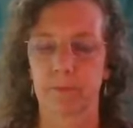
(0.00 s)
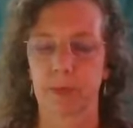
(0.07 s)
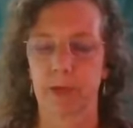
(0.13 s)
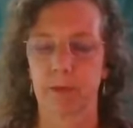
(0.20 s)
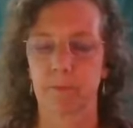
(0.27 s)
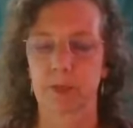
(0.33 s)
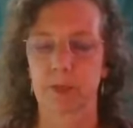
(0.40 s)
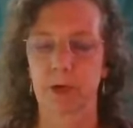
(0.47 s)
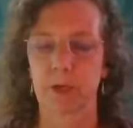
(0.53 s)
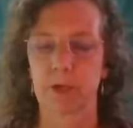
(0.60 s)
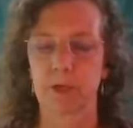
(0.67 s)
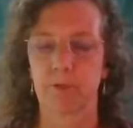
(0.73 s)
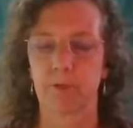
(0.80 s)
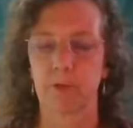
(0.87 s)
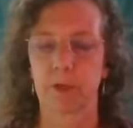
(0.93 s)
Yeah, I'm
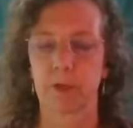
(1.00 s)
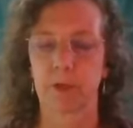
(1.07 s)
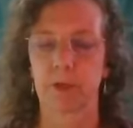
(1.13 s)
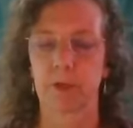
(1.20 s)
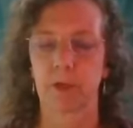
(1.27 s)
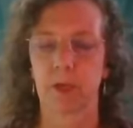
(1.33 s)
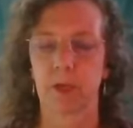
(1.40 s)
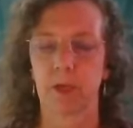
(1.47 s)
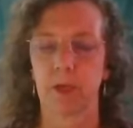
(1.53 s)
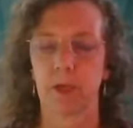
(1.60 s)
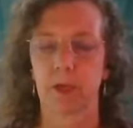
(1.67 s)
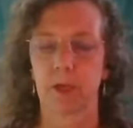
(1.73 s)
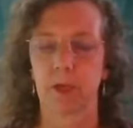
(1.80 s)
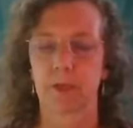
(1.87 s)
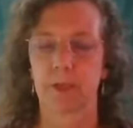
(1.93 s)
starting to feel
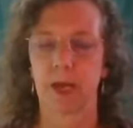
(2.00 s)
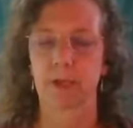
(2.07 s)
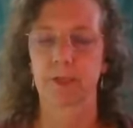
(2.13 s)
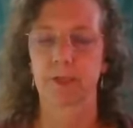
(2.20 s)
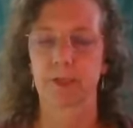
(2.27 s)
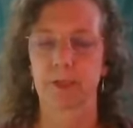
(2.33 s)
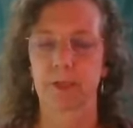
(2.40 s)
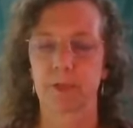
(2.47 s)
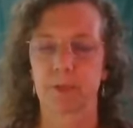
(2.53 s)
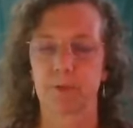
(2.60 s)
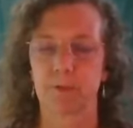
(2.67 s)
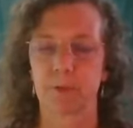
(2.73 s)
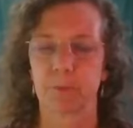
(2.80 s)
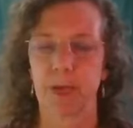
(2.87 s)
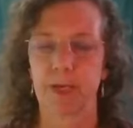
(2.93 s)
that sense
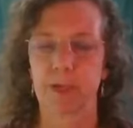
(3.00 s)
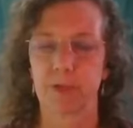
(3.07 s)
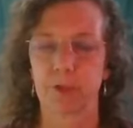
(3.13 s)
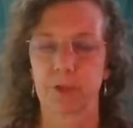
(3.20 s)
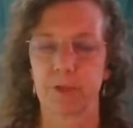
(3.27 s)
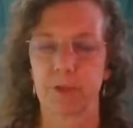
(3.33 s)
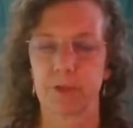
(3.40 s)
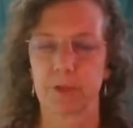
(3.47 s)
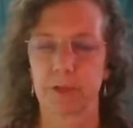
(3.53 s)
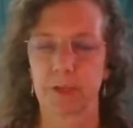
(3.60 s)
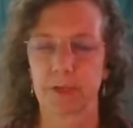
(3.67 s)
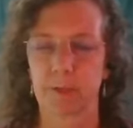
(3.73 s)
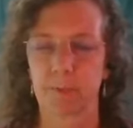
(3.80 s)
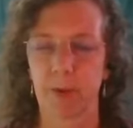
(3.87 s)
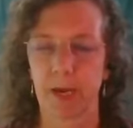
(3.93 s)
of spaciousness
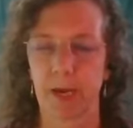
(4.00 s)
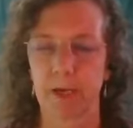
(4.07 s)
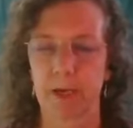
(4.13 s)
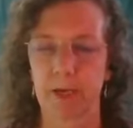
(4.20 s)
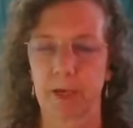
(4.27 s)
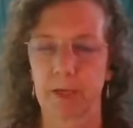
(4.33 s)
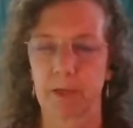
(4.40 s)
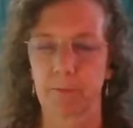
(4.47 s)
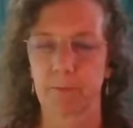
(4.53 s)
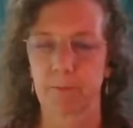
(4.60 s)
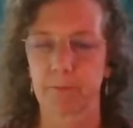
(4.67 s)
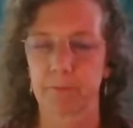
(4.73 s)
expanding.